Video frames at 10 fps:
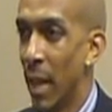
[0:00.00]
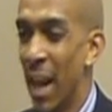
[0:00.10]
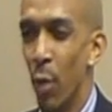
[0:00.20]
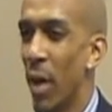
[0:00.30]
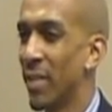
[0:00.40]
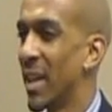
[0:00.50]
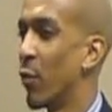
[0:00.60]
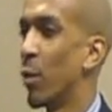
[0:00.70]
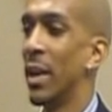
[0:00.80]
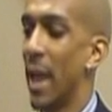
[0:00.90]
And it wasn't
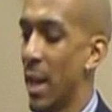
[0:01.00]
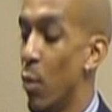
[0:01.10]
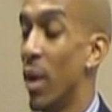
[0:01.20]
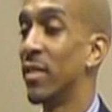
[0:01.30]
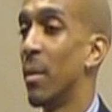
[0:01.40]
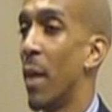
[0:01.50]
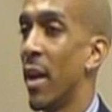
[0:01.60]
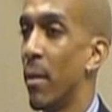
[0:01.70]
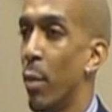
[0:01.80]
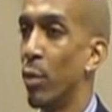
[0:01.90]
even really that he wanted somebody
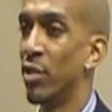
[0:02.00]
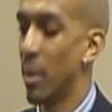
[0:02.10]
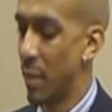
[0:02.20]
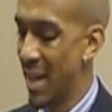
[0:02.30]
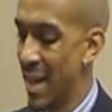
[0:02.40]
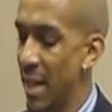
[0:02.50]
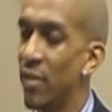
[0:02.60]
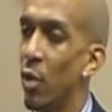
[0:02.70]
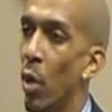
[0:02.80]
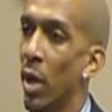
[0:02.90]
to approach him. He's
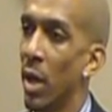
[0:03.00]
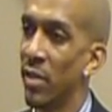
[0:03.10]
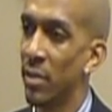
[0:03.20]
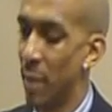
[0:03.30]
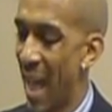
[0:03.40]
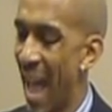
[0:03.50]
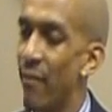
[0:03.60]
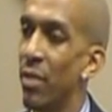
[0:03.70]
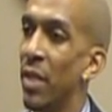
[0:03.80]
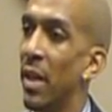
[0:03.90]
so accustomed to
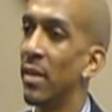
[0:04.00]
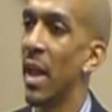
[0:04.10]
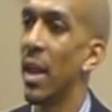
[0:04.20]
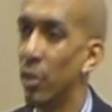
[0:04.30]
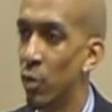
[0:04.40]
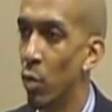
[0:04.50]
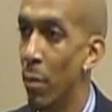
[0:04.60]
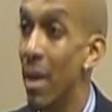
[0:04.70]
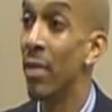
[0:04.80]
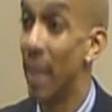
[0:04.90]
having things handed to
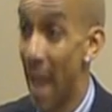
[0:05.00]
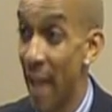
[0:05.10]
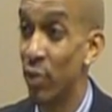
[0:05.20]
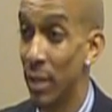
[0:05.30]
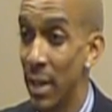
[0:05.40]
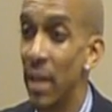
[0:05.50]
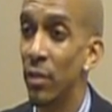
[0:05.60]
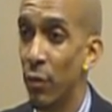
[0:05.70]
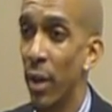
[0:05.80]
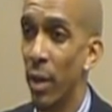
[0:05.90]
him that actually he's afraid